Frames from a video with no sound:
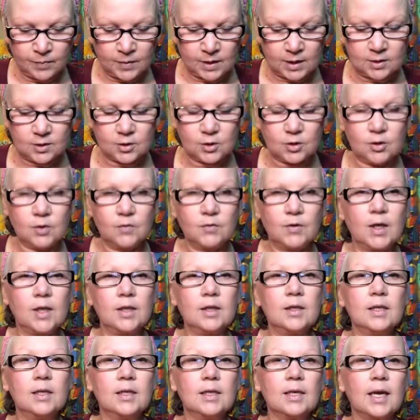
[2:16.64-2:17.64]
So you've got
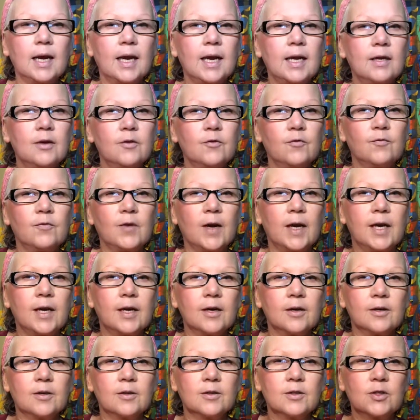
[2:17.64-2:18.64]
the Nine of
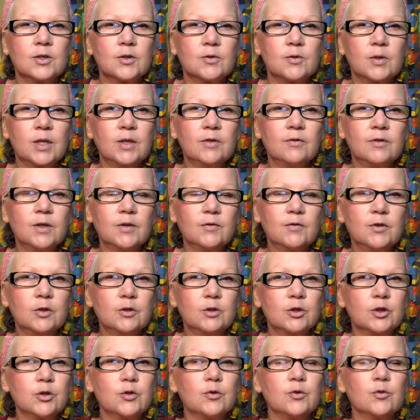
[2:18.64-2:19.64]
Fire. So even if you
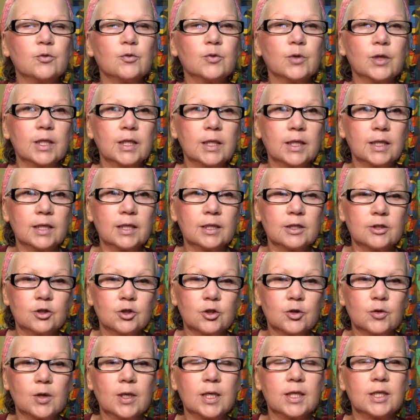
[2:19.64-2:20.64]
do really
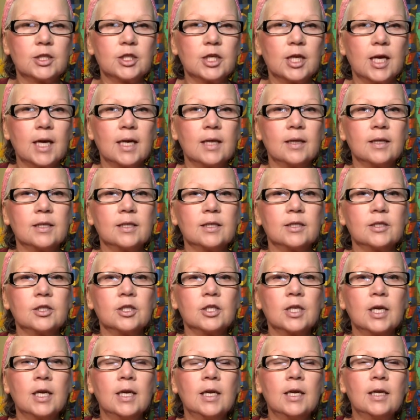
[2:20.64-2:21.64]
enjoy a challenge,
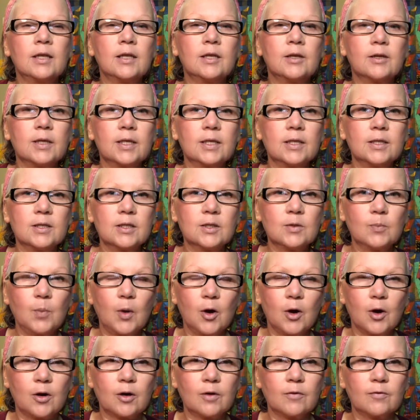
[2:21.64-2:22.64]
there is a
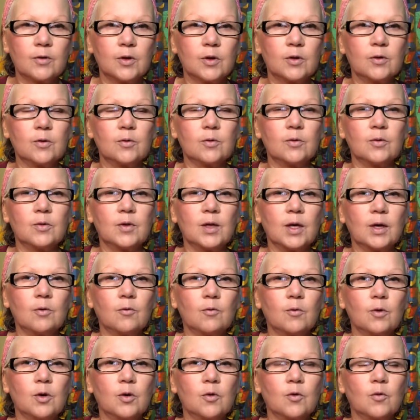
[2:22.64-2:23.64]
part of you that
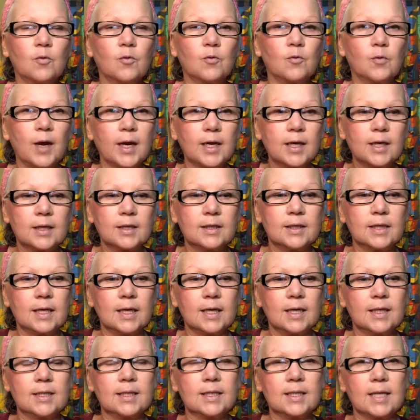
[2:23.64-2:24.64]
will
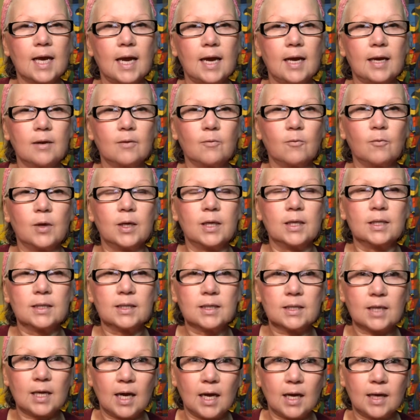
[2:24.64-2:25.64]
recognize that when it's
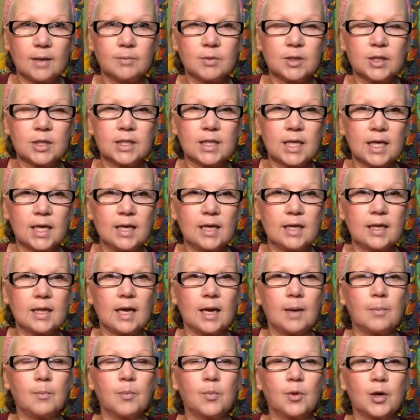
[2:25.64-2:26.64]
time to take
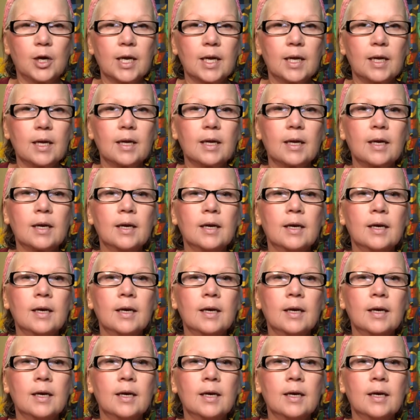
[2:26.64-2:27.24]
that break